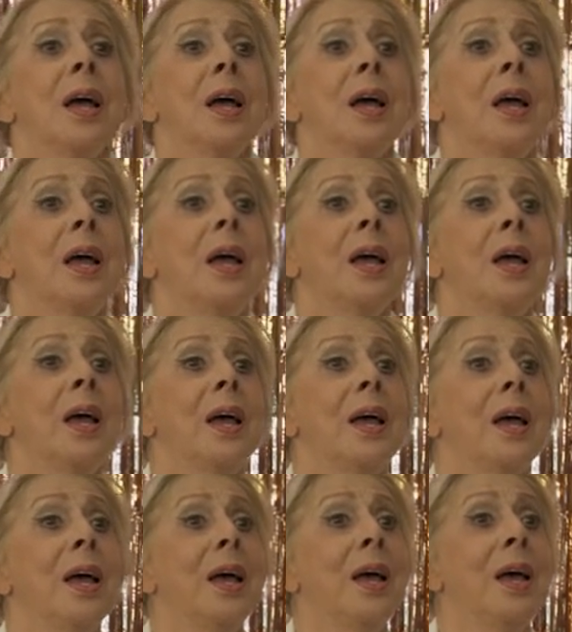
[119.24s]

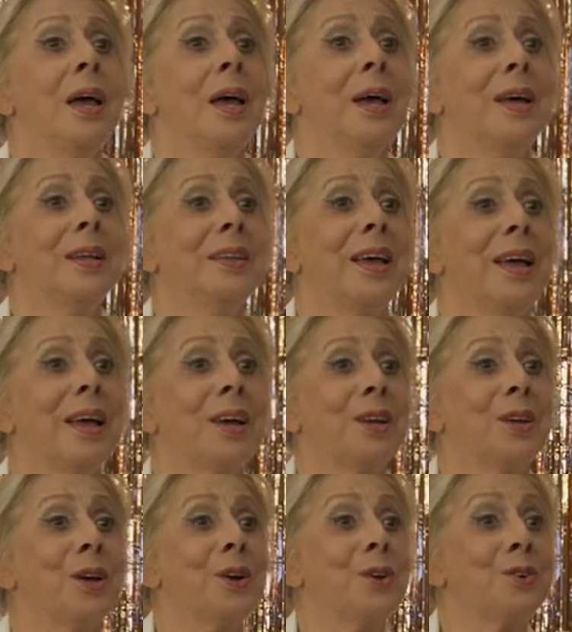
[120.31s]
Et dès
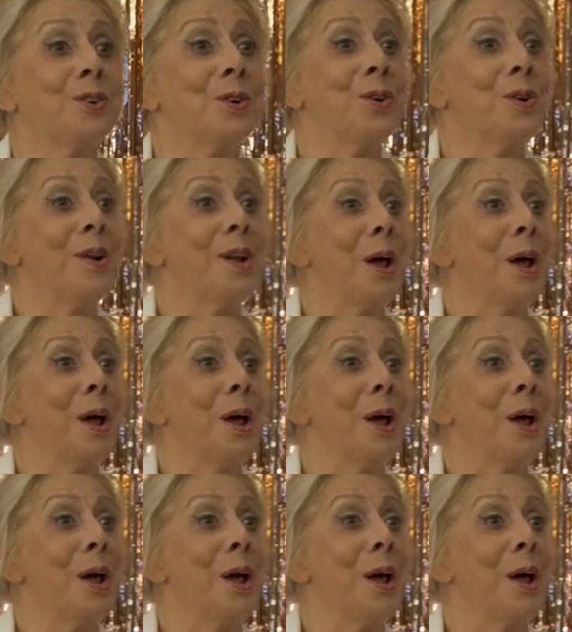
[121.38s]
que je